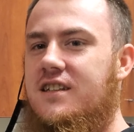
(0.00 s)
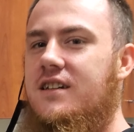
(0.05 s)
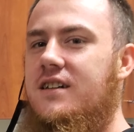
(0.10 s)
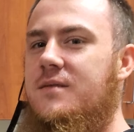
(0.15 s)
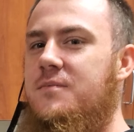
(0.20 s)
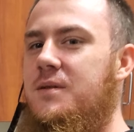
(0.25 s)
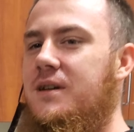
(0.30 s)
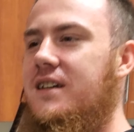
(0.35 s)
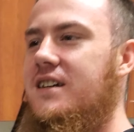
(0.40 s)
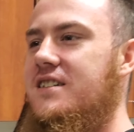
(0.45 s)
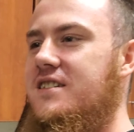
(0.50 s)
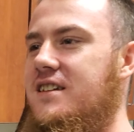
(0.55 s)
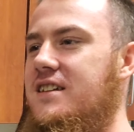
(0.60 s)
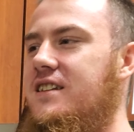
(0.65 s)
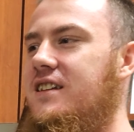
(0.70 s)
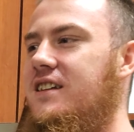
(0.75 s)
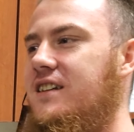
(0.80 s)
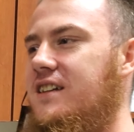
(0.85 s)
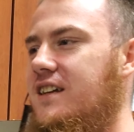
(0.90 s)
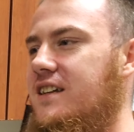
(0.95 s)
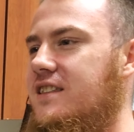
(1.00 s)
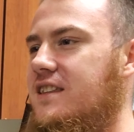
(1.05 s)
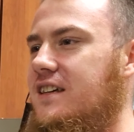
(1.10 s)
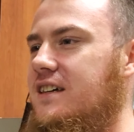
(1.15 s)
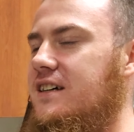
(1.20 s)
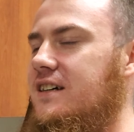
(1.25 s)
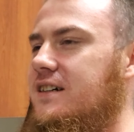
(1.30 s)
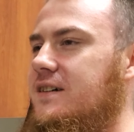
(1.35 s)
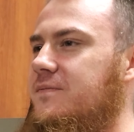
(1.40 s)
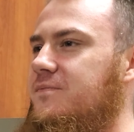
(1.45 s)
good because then you can get
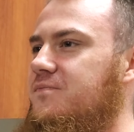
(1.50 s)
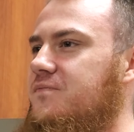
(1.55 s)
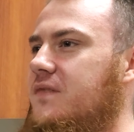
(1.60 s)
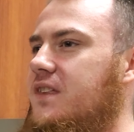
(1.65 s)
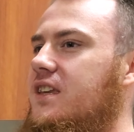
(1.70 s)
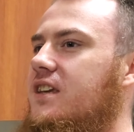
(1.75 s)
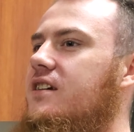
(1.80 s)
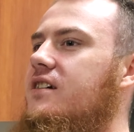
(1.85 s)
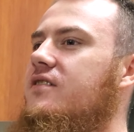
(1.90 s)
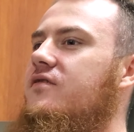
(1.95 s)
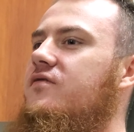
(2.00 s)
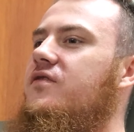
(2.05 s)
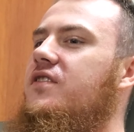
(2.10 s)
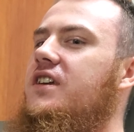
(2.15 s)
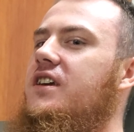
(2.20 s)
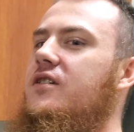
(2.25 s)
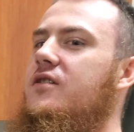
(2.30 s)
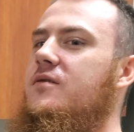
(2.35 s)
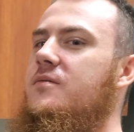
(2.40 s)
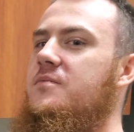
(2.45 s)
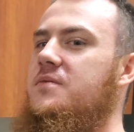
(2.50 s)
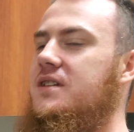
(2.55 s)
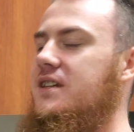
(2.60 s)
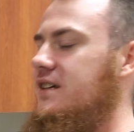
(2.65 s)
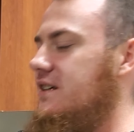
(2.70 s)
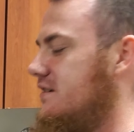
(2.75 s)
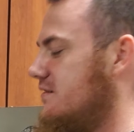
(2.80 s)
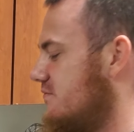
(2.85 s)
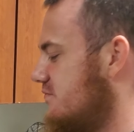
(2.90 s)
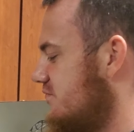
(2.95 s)
the good fumes
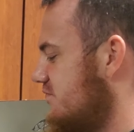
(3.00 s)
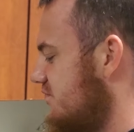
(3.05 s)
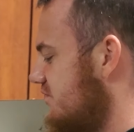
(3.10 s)
and